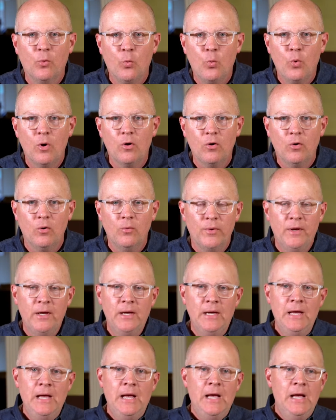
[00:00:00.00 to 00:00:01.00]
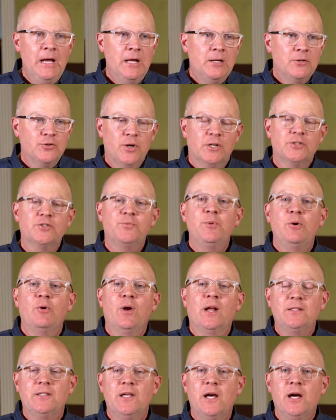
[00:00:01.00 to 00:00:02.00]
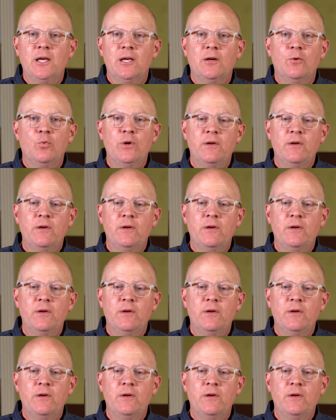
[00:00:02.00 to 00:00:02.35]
the world. Trust me when I tell you,